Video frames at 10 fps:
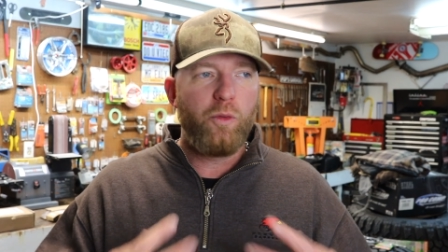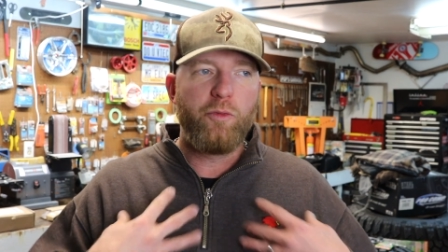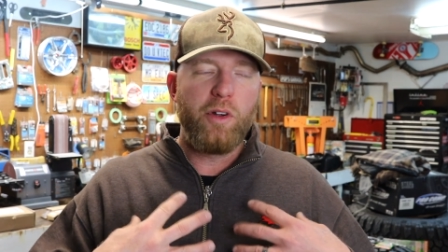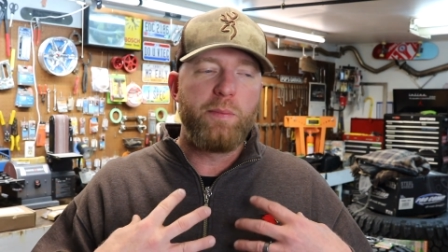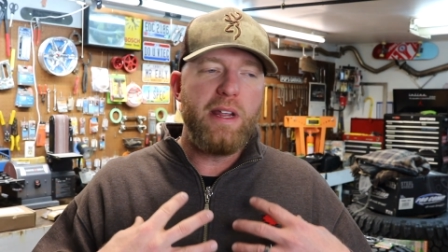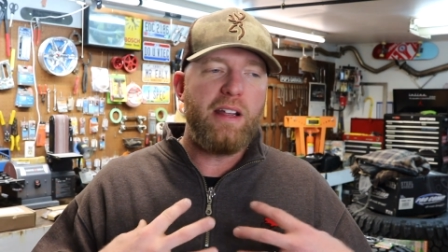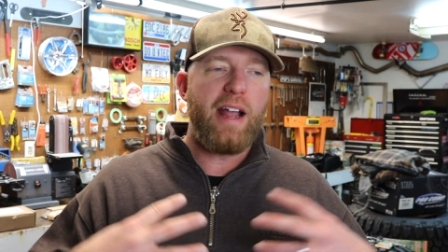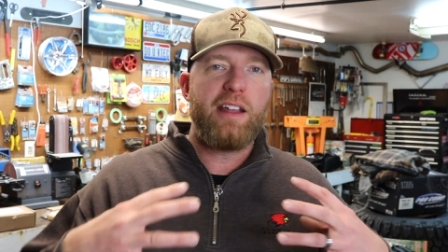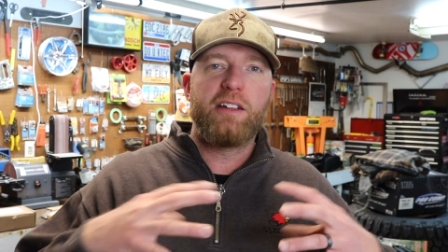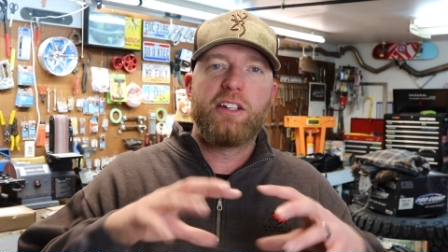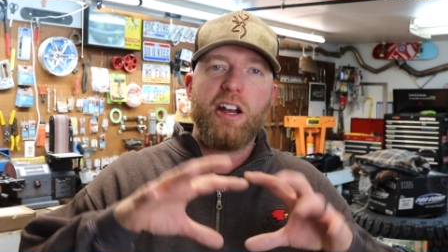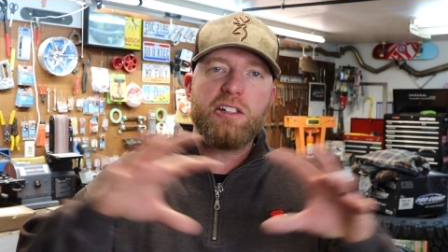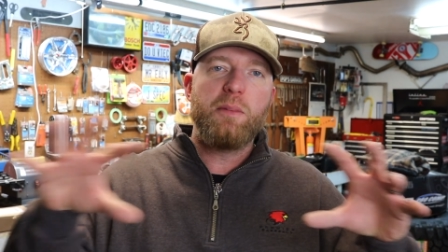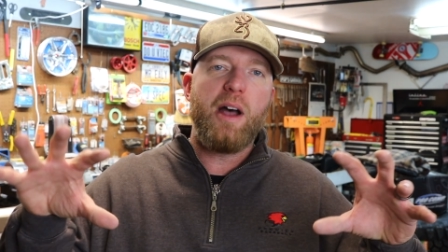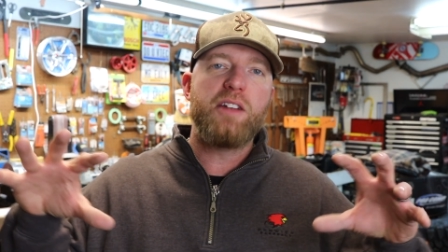with me, I could
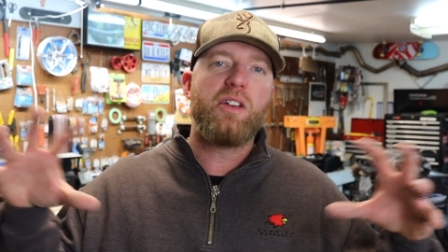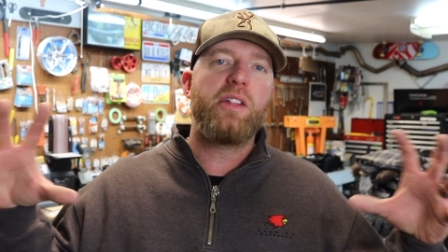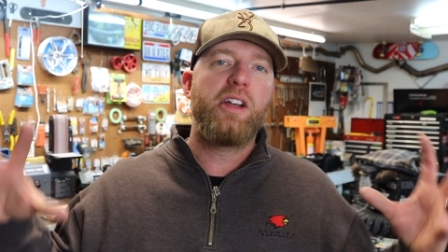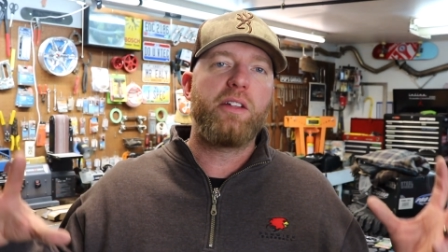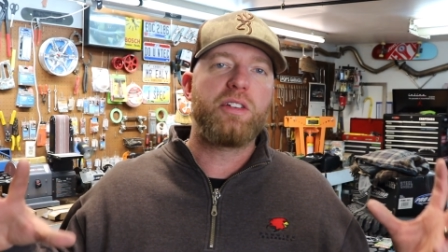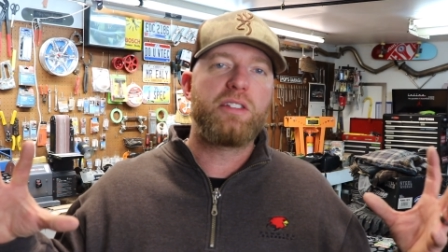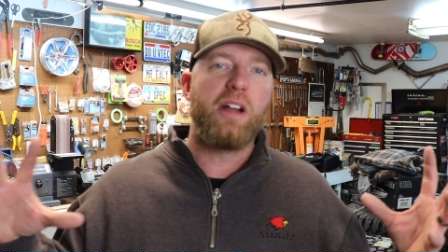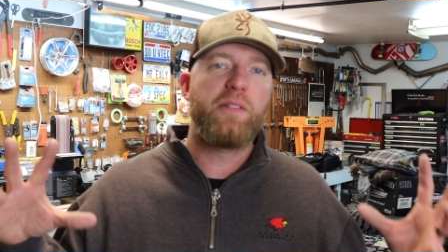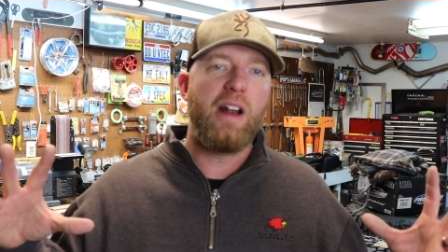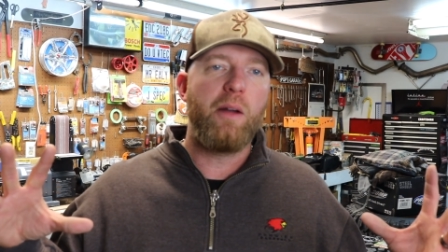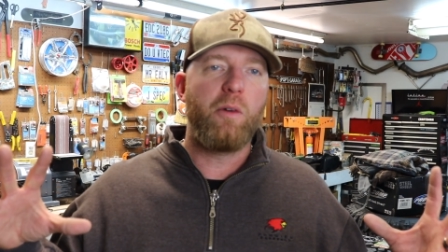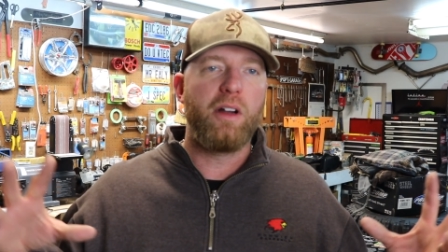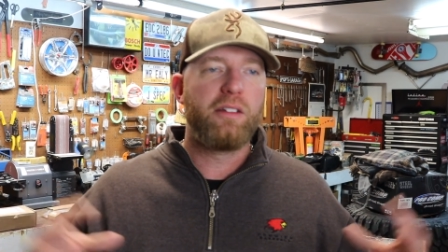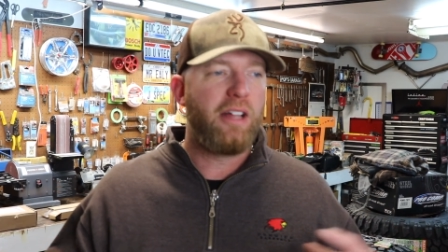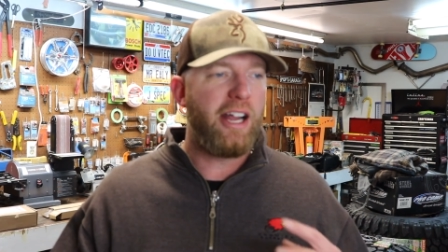customize all the other stuff that I
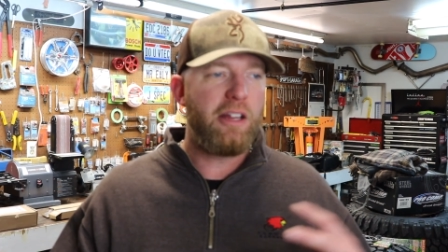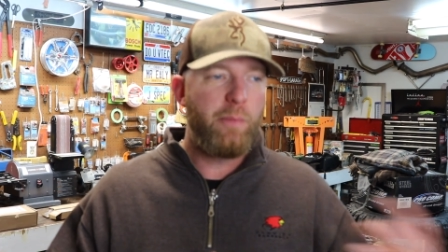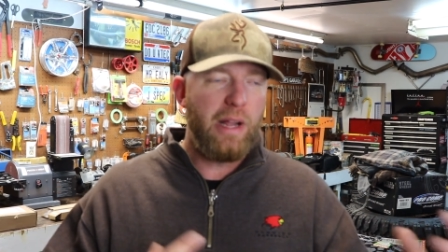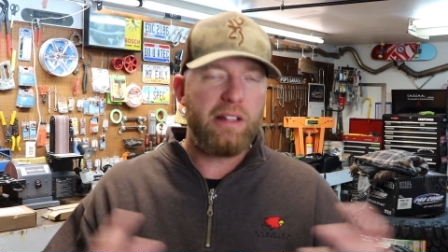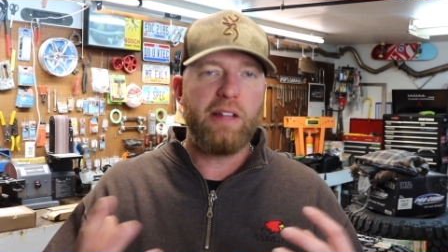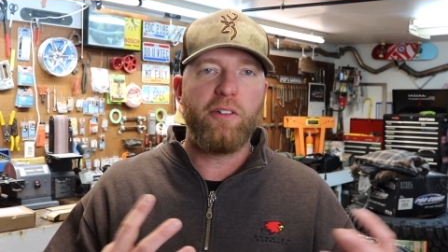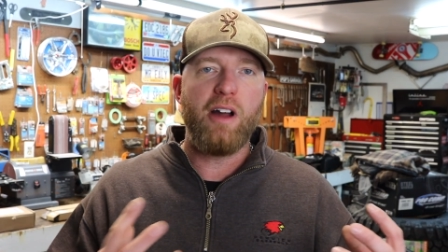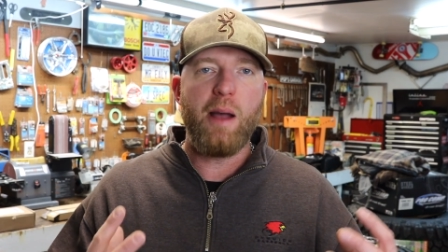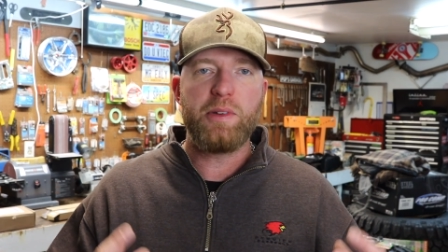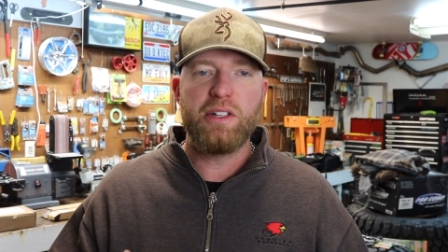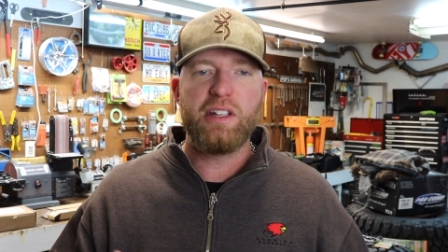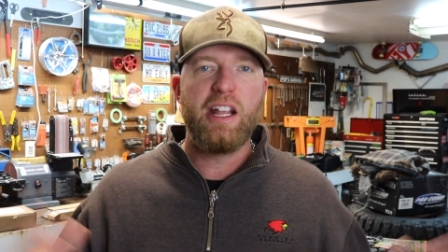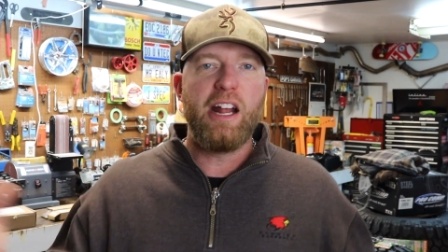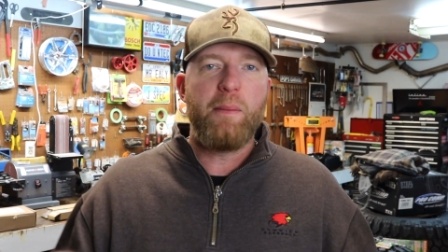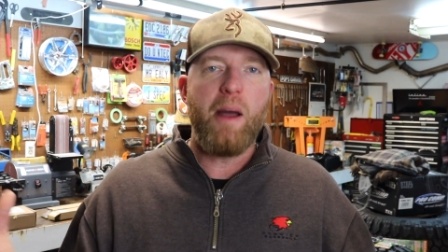want. I could pick different options
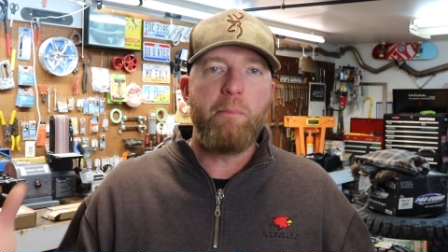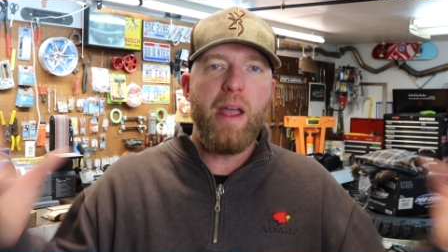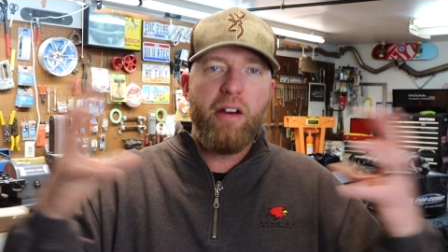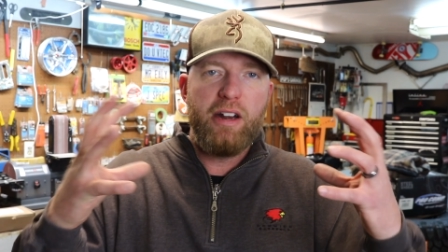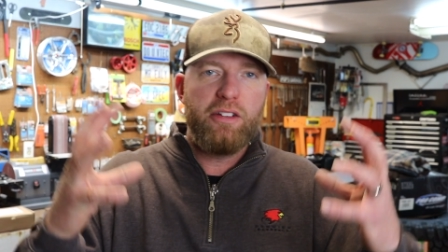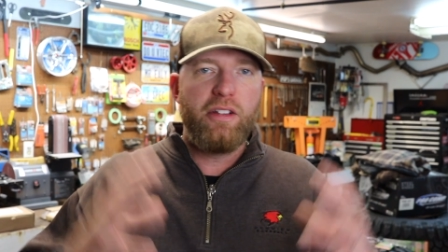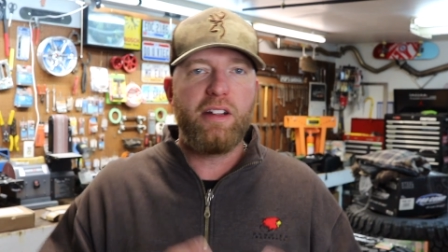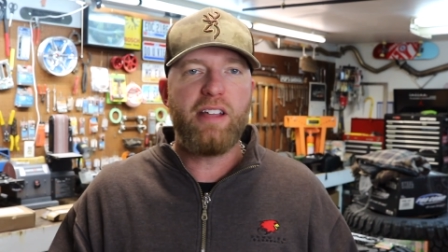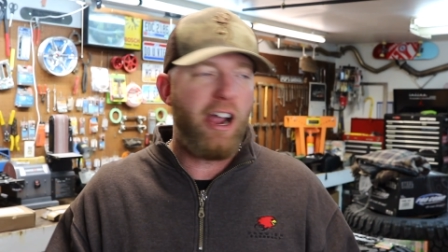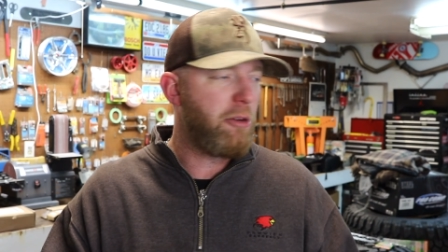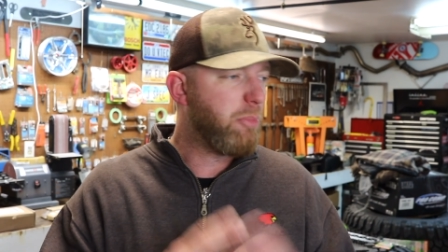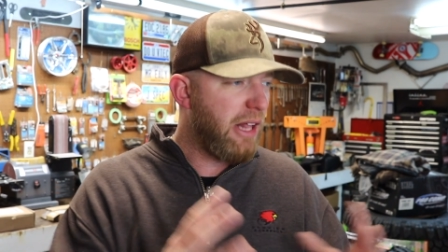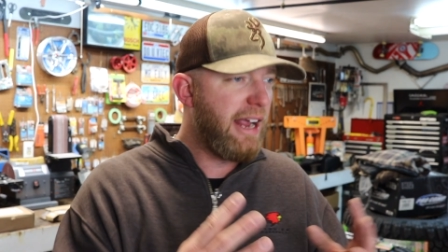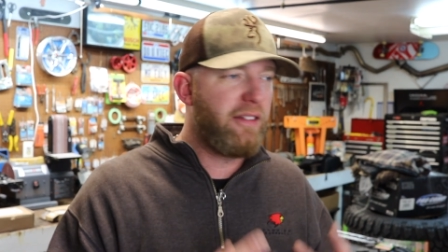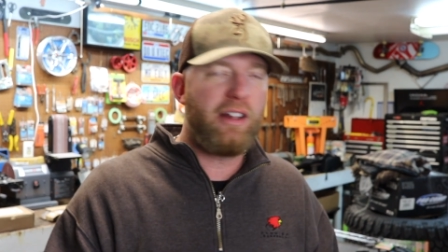and I'm not married into the entire
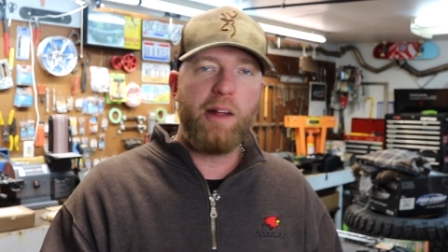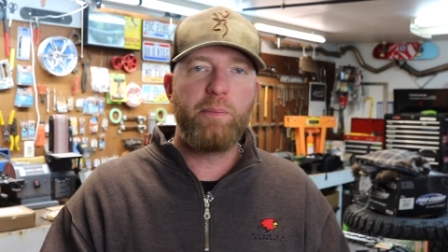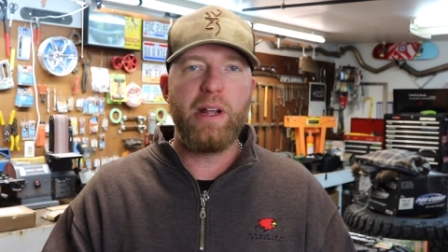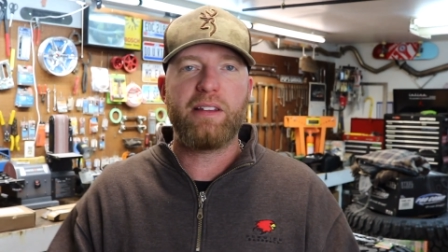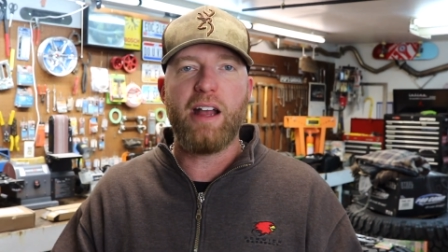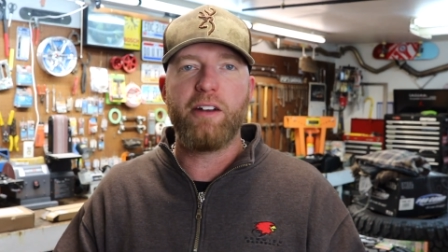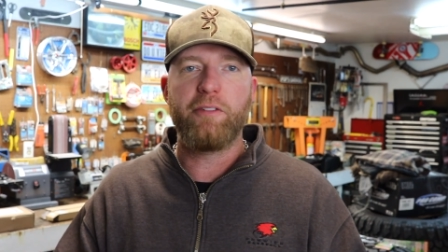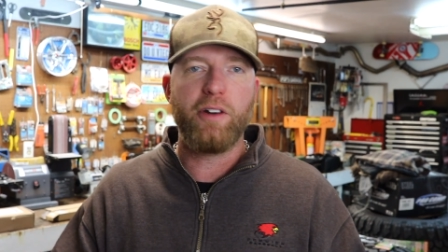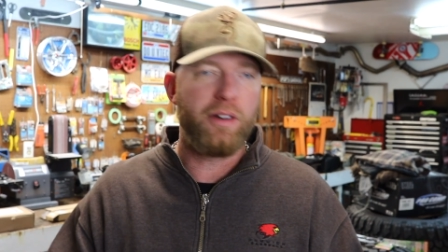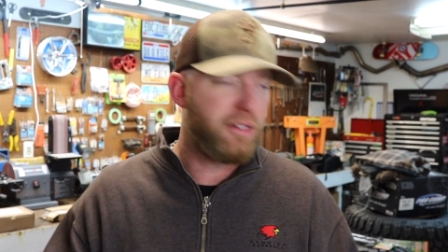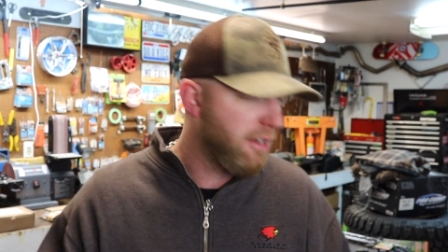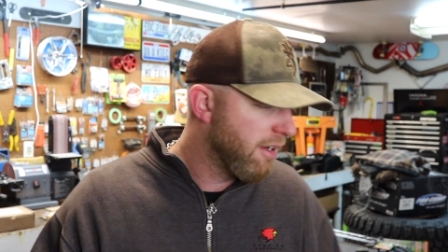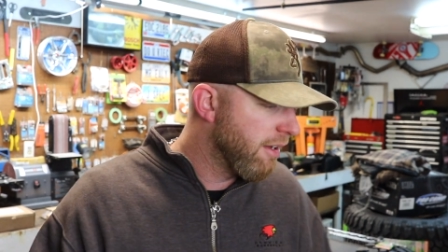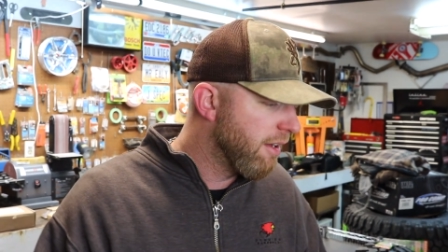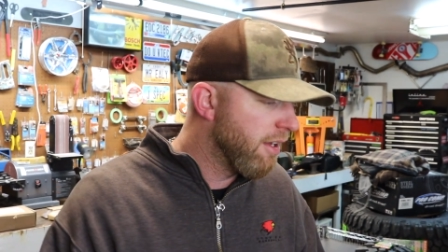plan that I picked out first.
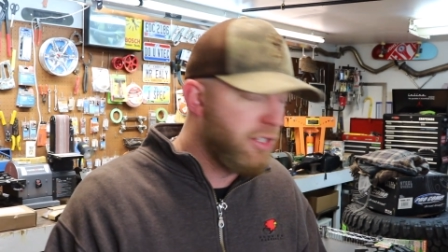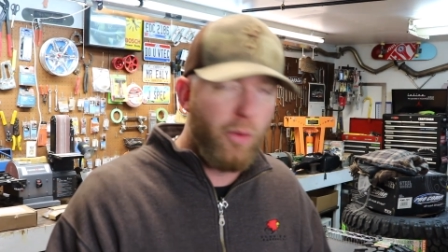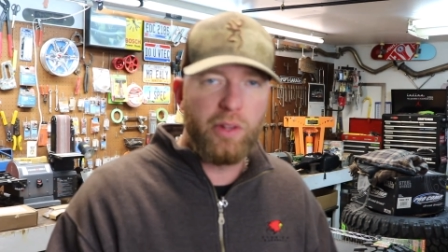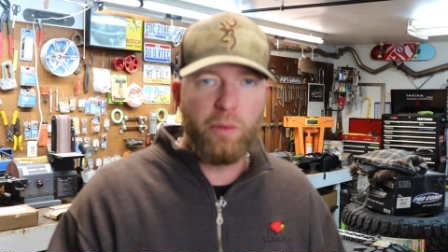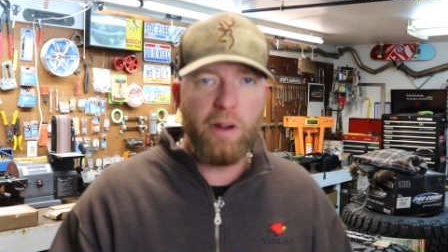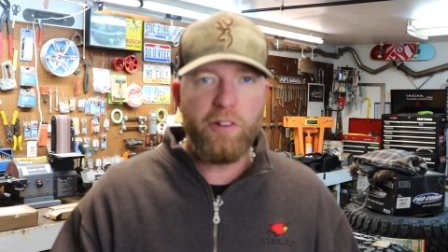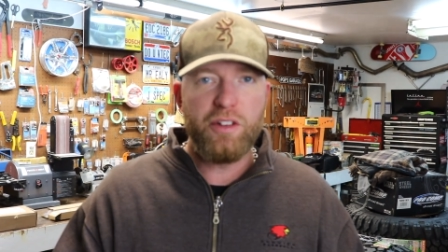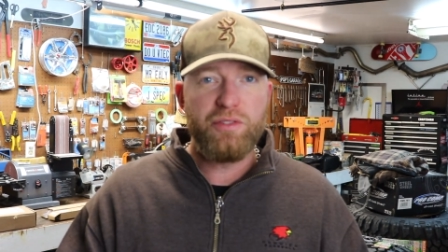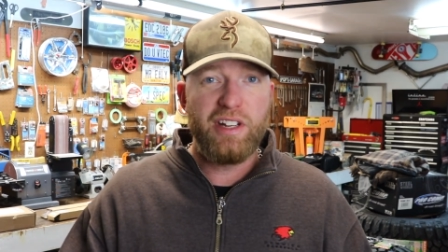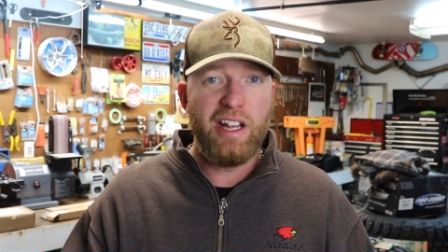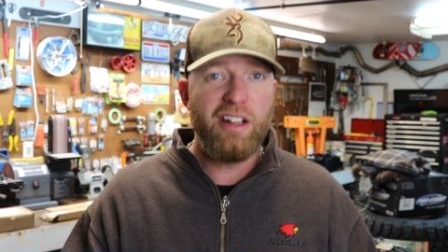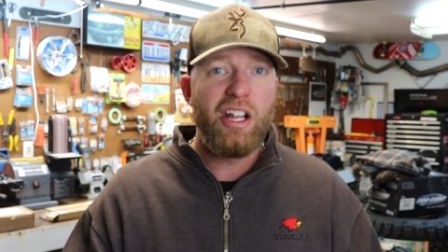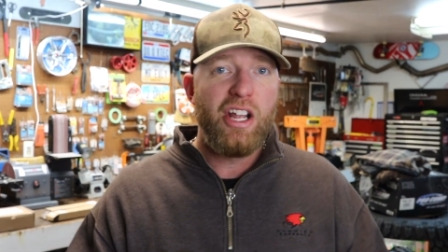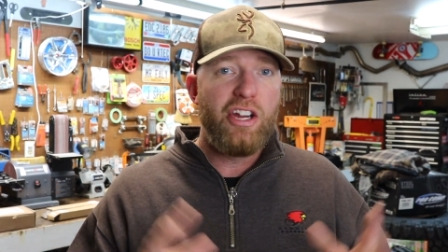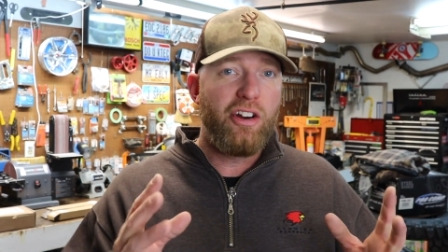So with the Rough Country
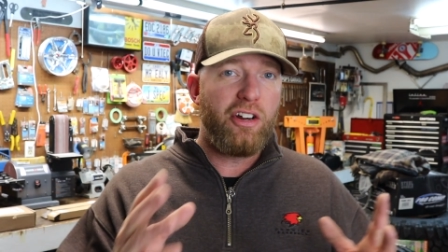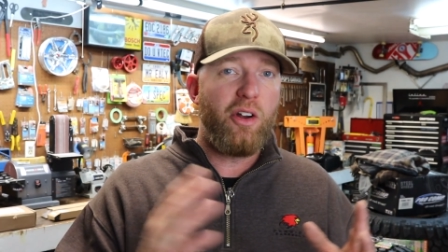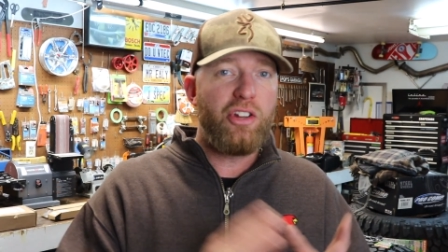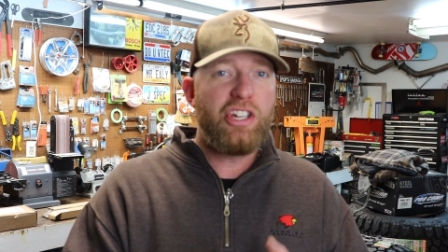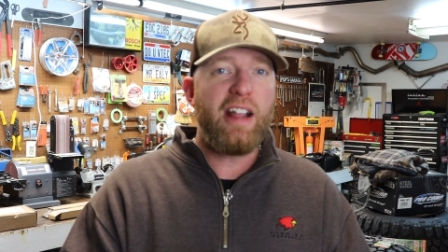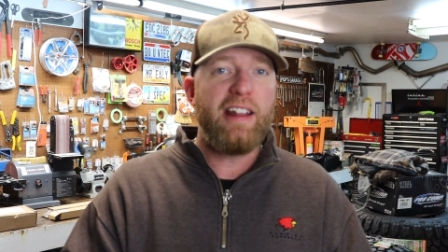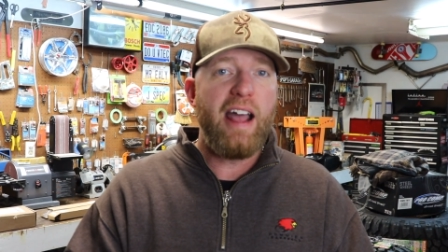kit, you're gonna go to check it